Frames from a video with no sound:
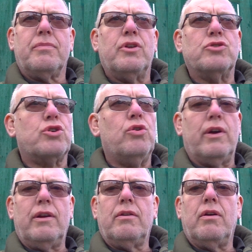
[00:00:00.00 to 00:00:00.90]
that's
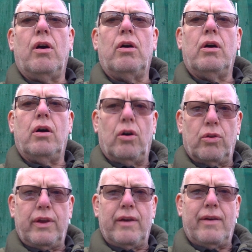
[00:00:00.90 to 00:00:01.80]
going
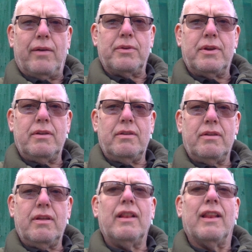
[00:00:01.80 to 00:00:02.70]
all year round
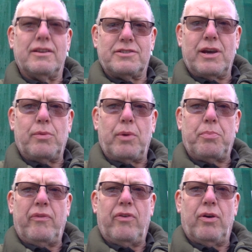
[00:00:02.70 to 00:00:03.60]
let's see how we
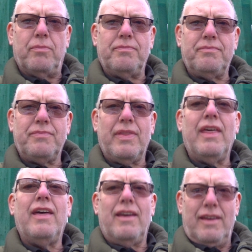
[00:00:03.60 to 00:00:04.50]
perform
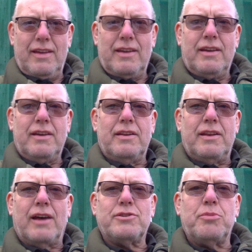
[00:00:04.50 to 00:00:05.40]

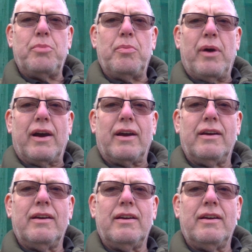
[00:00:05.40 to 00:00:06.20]
nice to be back